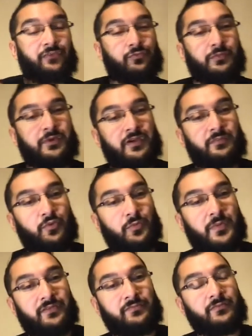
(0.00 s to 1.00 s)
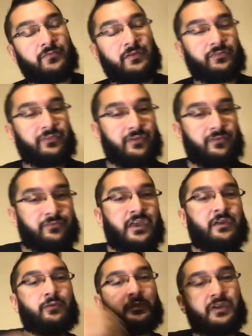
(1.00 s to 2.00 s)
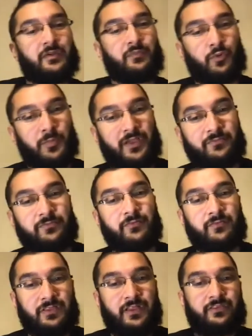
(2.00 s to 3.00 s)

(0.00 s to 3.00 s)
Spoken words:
we become more mindful of ourselves, we become more mindful of Allah.